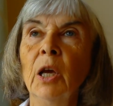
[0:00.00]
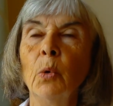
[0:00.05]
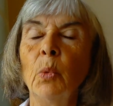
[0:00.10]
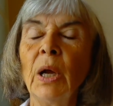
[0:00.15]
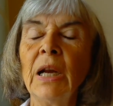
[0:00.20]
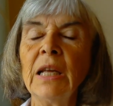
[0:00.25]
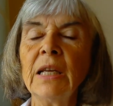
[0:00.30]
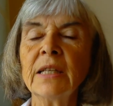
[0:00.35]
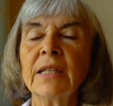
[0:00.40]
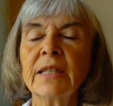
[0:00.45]

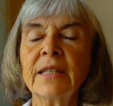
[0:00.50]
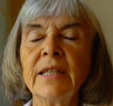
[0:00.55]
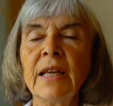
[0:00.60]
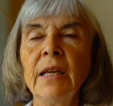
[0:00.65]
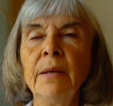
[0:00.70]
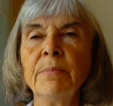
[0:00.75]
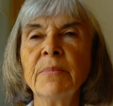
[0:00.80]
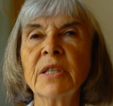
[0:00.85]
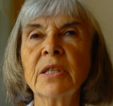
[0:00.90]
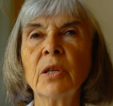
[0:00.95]
Well, it
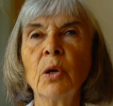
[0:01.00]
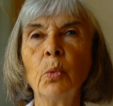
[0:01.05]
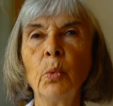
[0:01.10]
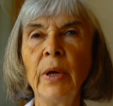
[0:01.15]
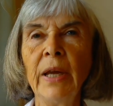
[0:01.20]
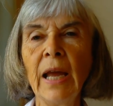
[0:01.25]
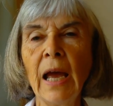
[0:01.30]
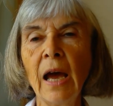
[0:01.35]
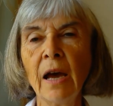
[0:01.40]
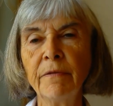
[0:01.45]
seems that
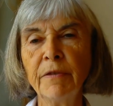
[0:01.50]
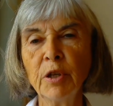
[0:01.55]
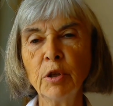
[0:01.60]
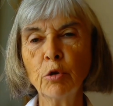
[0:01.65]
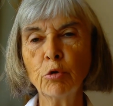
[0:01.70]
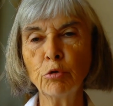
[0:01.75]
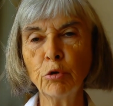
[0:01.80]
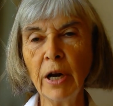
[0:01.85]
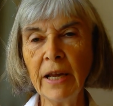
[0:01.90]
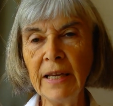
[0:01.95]
we have a
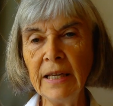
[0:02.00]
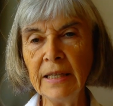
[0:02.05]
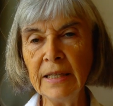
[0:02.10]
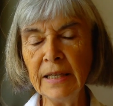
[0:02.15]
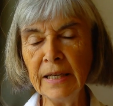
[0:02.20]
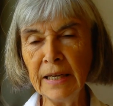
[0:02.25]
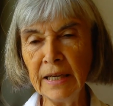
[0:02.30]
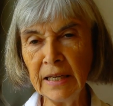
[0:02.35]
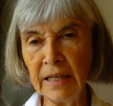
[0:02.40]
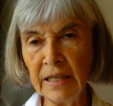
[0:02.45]
great
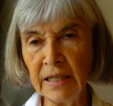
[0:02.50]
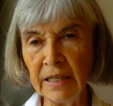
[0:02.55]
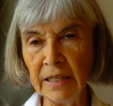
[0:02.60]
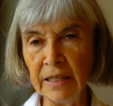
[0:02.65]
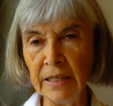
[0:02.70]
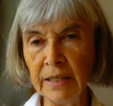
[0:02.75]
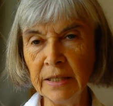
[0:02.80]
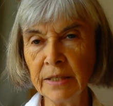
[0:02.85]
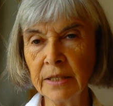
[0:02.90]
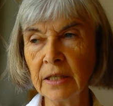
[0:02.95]

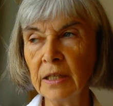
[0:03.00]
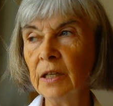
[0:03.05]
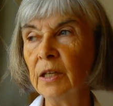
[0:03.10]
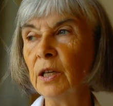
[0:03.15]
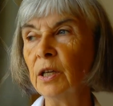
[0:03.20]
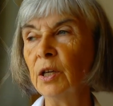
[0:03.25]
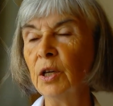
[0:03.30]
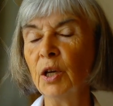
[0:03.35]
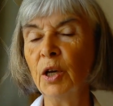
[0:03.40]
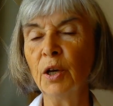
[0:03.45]
need
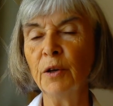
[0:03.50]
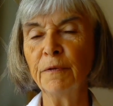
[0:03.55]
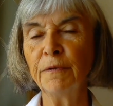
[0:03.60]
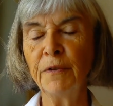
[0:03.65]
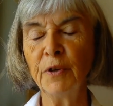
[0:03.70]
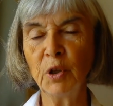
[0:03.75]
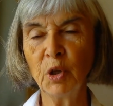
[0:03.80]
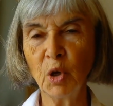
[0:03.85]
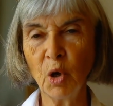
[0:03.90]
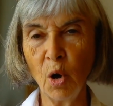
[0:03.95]

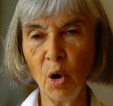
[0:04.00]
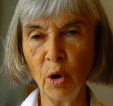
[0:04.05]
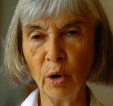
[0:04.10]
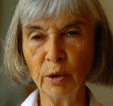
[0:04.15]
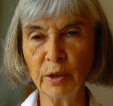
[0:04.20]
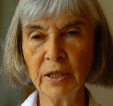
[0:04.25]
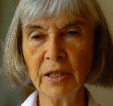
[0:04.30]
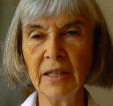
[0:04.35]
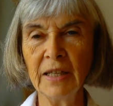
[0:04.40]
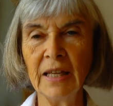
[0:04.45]
for
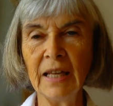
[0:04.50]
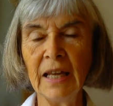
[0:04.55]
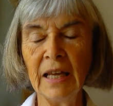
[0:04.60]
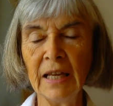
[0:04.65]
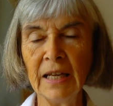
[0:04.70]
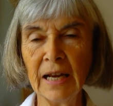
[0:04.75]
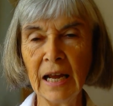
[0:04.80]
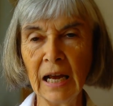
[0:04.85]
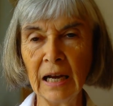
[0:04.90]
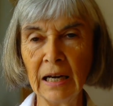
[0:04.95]
God
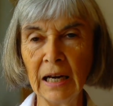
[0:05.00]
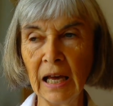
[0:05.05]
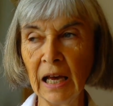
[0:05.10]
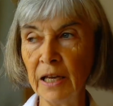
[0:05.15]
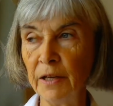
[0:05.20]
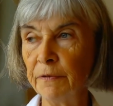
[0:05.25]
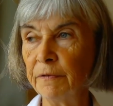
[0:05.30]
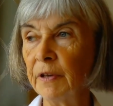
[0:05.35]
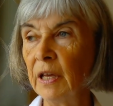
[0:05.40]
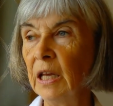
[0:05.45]
in our
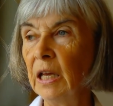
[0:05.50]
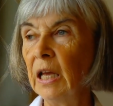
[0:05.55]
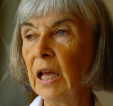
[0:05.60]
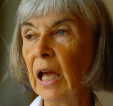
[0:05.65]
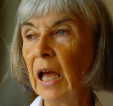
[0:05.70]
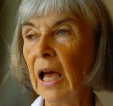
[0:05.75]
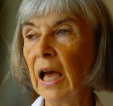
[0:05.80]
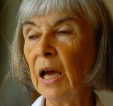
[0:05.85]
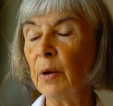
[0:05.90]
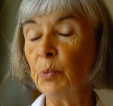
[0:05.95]
life,
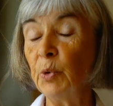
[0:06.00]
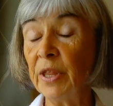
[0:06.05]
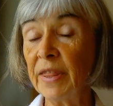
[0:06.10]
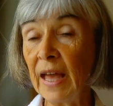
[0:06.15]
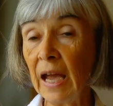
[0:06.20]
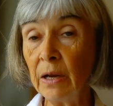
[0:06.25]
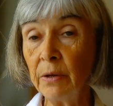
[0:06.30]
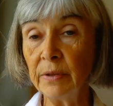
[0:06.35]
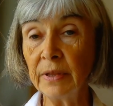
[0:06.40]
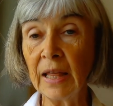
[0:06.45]
and
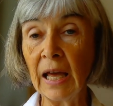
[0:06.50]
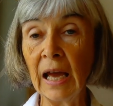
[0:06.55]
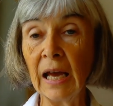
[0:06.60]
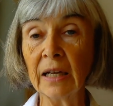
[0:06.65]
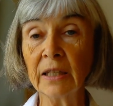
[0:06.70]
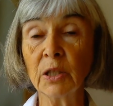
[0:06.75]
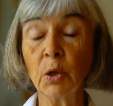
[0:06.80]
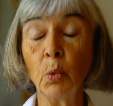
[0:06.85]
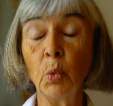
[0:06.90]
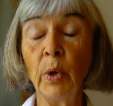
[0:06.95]
without
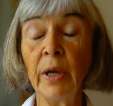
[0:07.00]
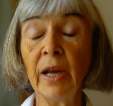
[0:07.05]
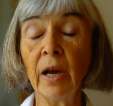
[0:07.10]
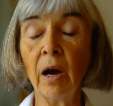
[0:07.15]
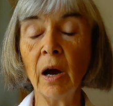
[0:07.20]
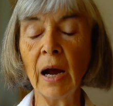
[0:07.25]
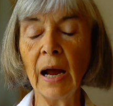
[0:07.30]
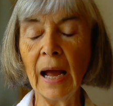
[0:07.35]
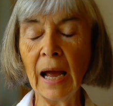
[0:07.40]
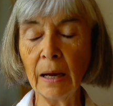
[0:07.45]
that we
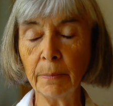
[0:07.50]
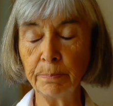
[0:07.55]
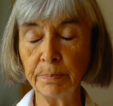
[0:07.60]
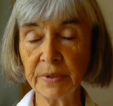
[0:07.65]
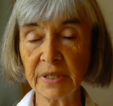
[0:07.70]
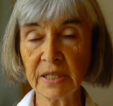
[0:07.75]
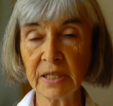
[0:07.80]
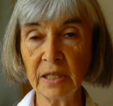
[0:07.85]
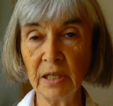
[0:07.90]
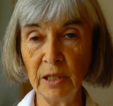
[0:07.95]
are
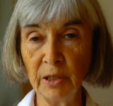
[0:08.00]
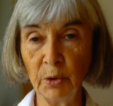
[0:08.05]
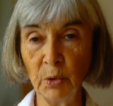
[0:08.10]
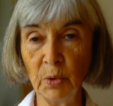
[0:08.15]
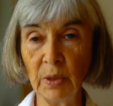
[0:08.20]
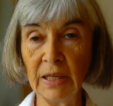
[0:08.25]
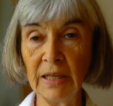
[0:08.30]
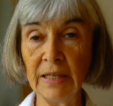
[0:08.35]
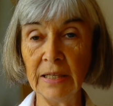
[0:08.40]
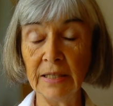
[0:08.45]

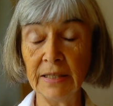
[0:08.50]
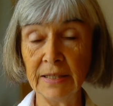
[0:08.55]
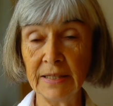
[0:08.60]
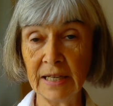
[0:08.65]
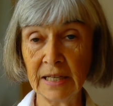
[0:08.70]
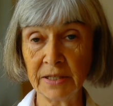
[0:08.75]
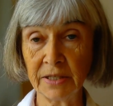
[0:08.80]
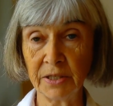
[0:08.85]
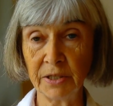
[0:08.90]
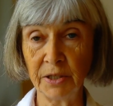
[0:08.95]
absolutely
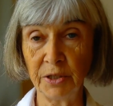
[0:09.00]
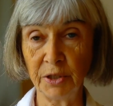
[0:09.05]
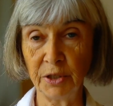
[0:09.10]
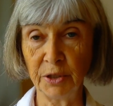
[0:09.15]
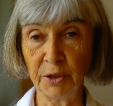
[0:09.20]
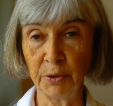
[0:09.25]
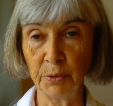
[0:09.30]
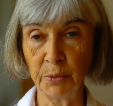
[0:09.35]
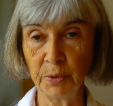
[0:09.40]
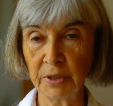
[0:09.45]

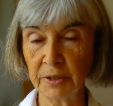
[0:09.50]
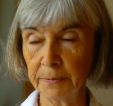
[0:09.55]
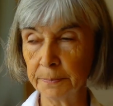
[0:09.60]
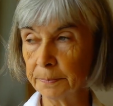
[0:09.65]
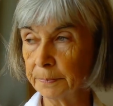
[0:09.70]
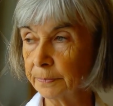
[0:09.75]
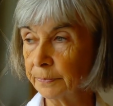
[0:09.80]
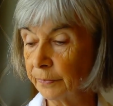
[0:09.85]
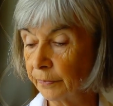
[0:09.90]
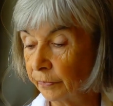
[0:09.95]
destitute.
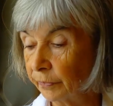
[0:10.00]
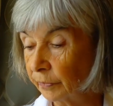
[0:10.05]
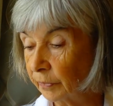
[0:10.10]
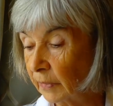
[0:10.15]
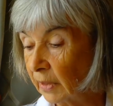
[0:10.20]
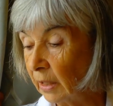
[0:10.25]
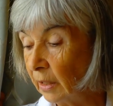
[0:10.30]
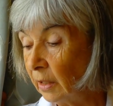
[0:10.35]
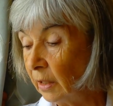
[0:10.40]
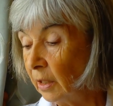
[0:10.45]

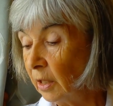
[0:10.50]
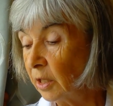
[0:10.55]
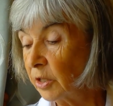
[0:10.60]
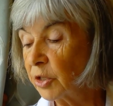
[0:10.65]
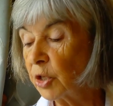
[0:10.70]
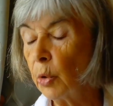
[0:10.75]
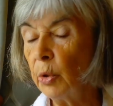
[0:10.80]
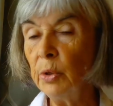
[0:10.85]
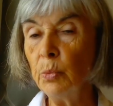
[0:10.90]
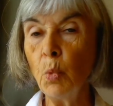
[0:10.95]

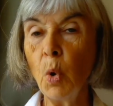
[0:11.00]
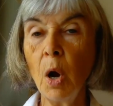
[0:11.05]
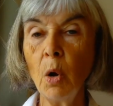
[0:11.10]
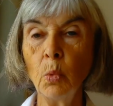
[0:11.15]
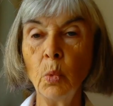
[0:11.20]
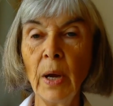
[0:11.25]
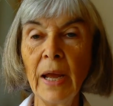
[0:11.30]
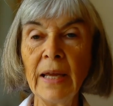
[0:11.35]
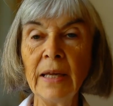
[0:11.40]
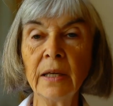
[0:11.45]
So in
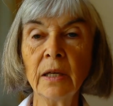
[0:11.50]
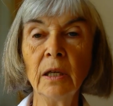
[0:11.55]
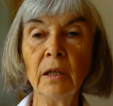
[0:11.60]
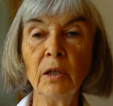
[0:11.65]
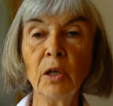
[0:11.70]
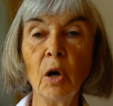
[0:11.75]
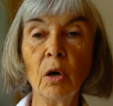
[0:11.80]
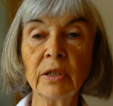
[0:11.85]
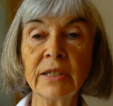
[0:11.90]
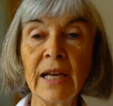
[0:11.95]
what way can
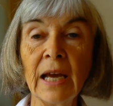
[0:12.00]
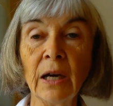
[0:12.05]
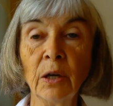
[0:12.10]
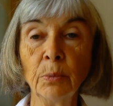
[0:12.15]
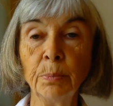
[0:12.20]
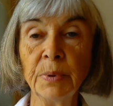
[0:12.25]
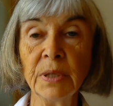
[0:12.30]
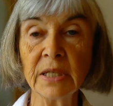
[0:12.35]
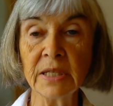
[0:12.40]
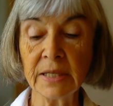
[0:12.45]
God
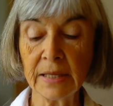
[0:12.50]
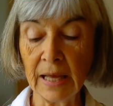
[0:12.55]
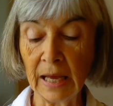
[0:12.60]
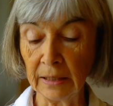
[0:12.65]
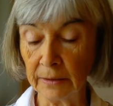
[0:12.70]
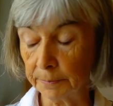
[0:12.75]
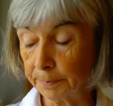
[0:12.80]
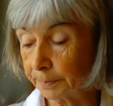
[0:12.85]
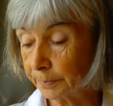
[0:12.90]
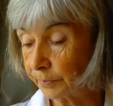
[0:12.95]
help us
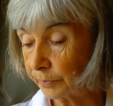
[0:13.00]
then?